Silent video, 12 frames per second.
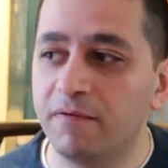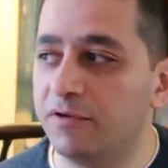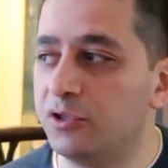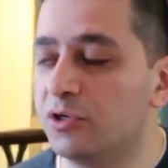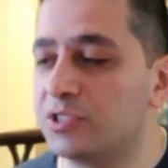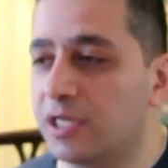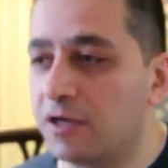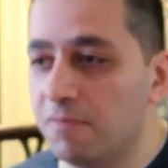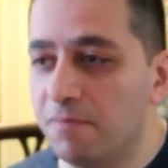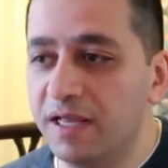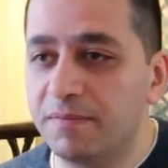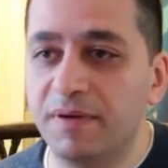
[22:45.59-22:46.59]
when there's a
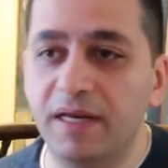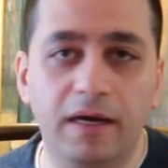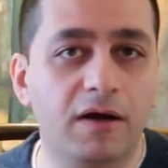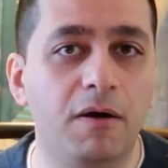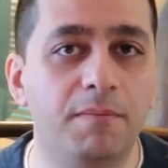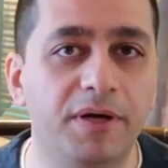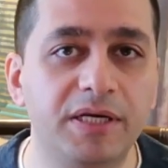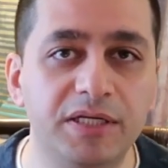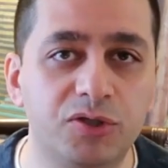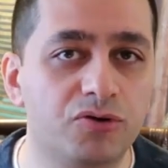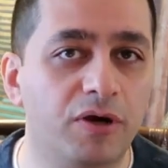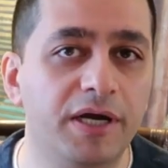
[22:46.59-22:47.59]
commitment and
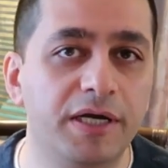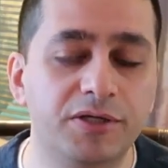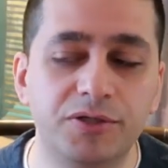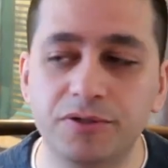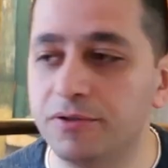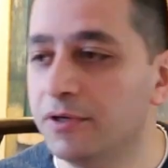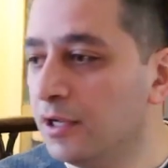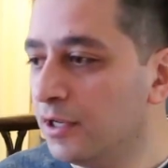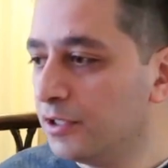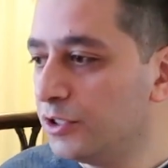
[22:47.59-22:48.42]
companies trying to